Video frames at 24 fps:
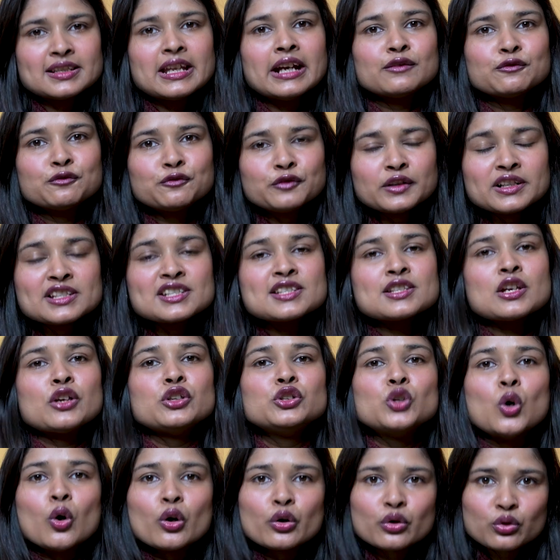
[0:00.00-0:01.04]
that fits
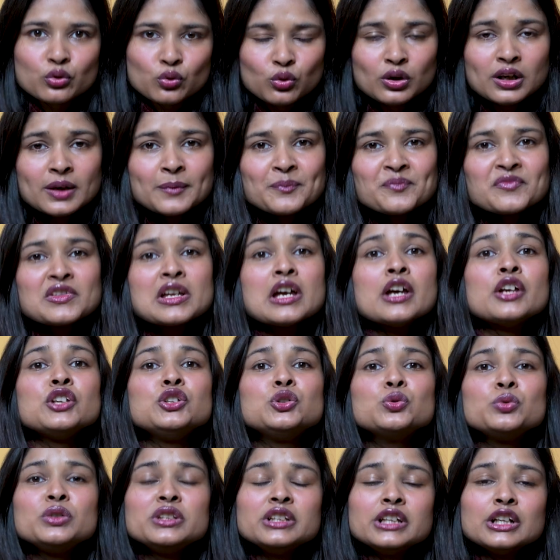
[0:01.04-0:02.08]
your role,
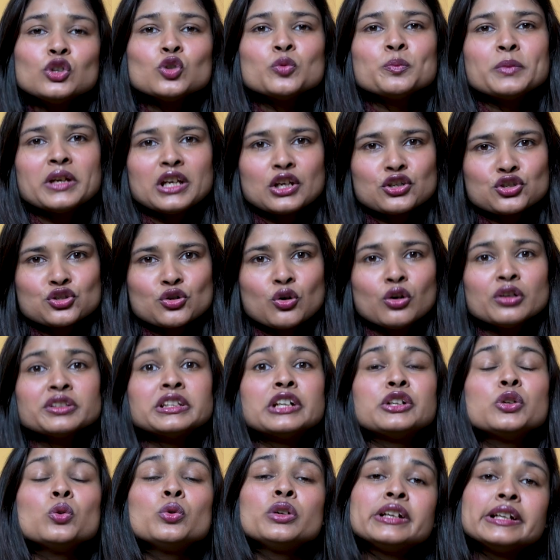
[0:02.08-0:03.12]
you need to make sure
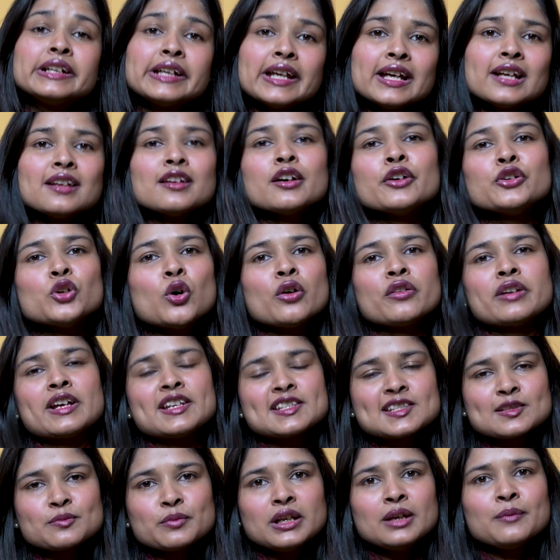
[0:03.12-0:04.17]
that you tailor your
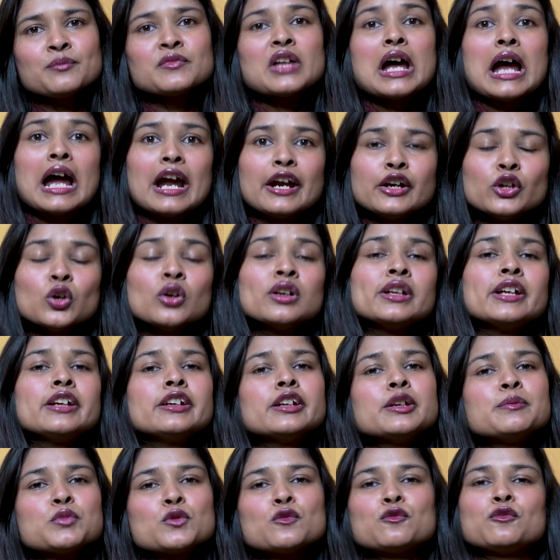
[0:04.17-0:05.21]
resume and your
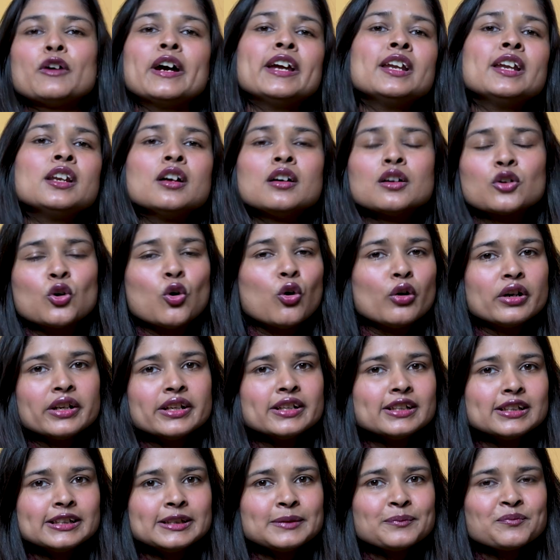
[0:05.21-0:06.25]
LinkedIn profile
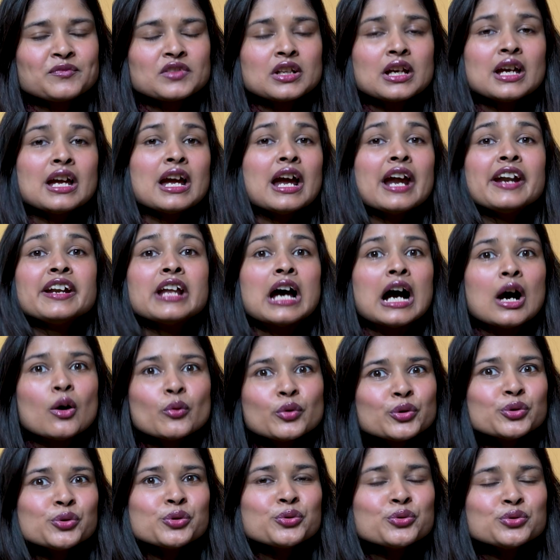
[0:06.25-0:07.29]
accordingly. And how do
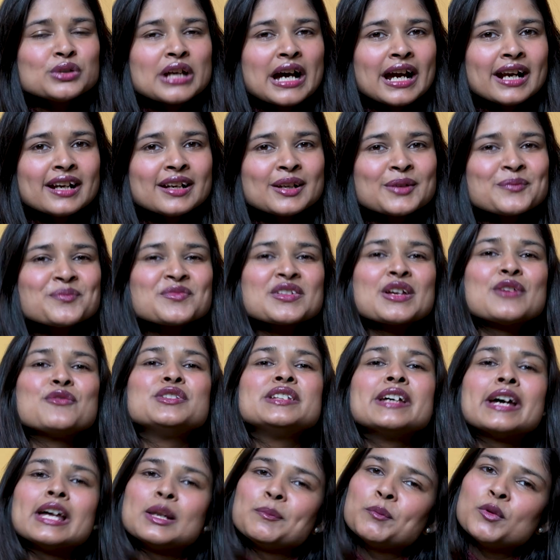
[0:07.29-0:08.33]
you do that? With
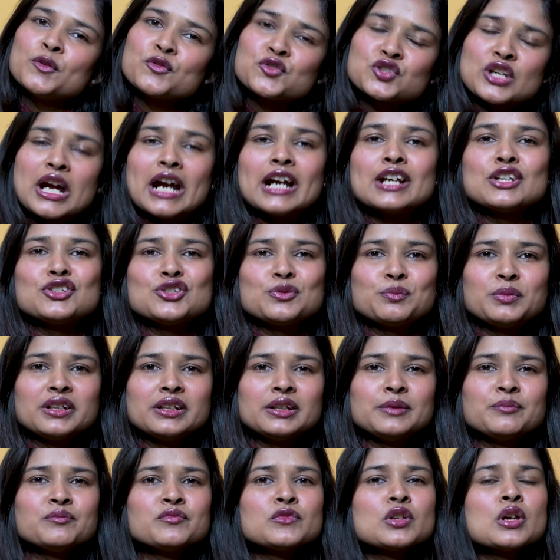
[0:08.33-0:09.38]
the help of
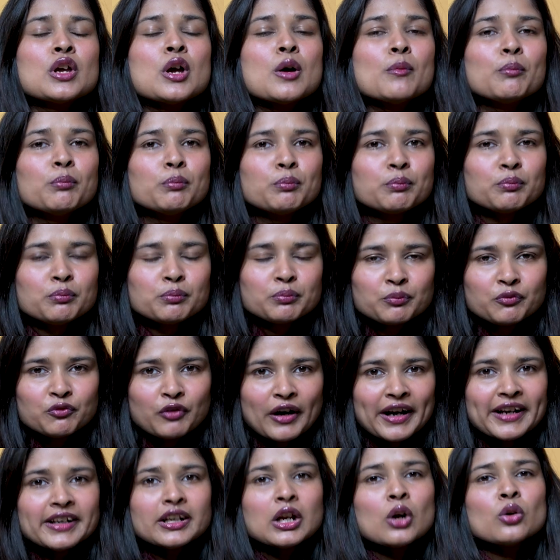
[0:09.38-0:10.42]
ChatGPT. Find